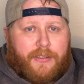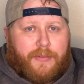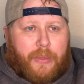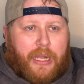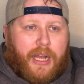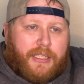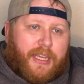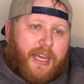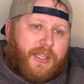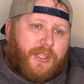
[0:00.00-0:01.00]
But God
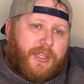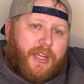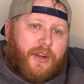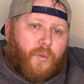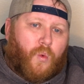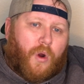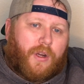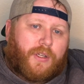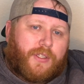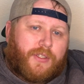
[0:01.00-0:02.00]
takes it and
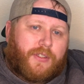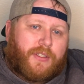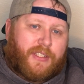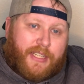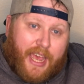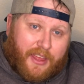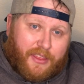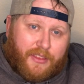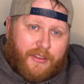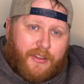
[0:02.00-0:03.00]
works
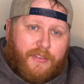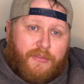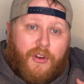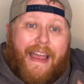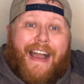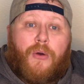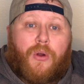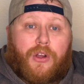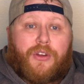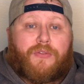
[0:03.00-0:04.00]
death for
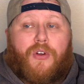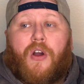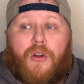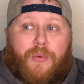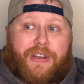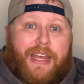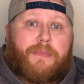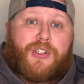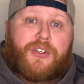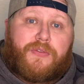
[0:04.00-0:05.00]
our good, for our
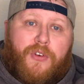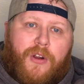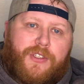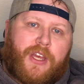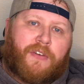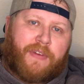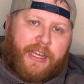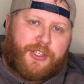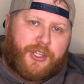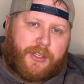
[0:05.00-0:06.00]
redemption, for our
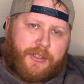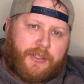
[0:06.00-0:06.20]
salvation.